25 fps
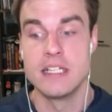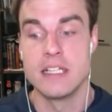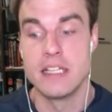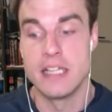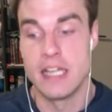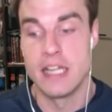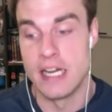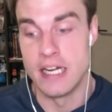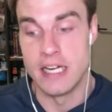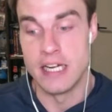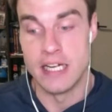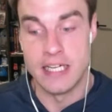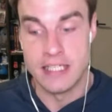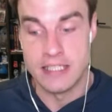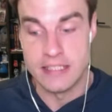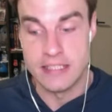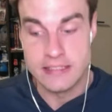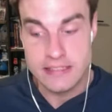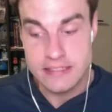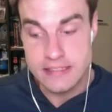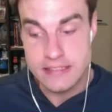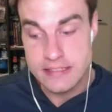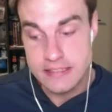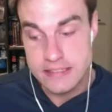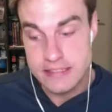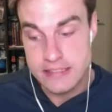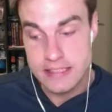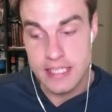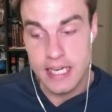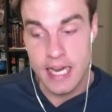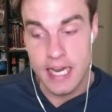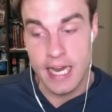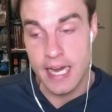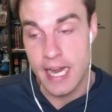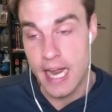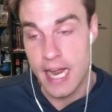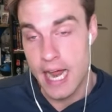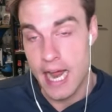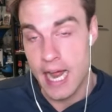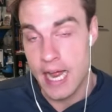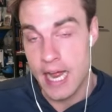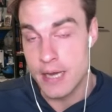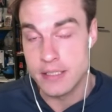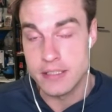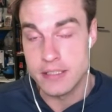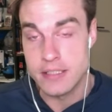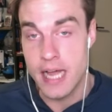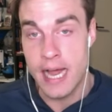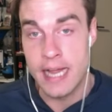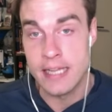Uh, mm-hmm. I
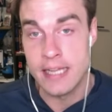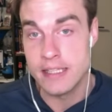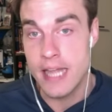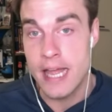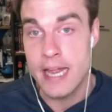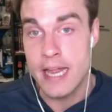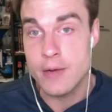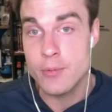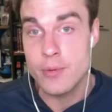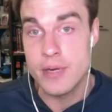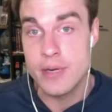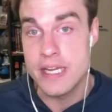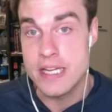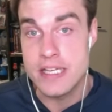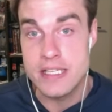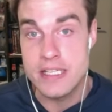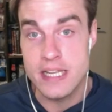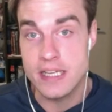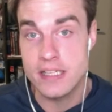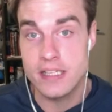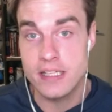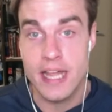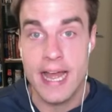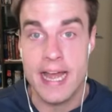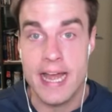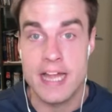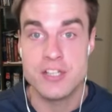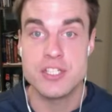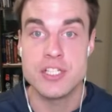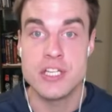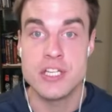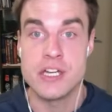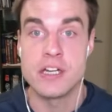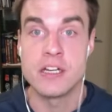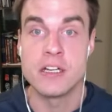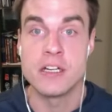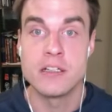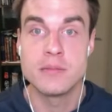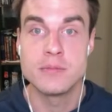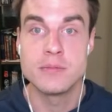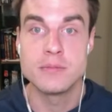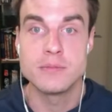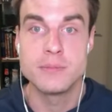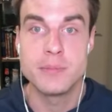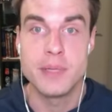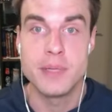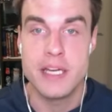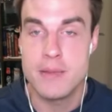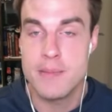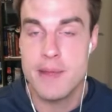I I like what he did last year,
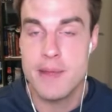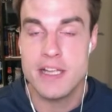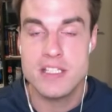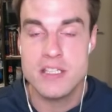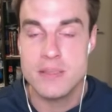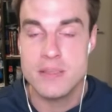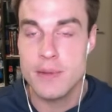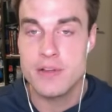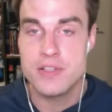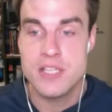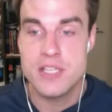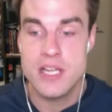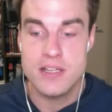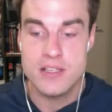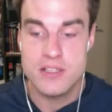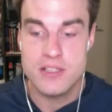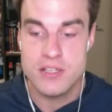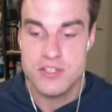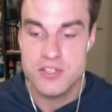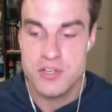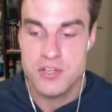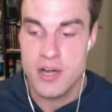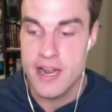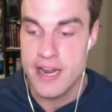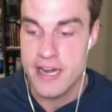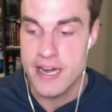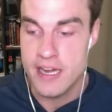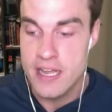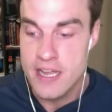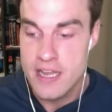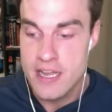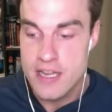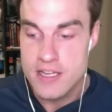but he makes the most sense to trade.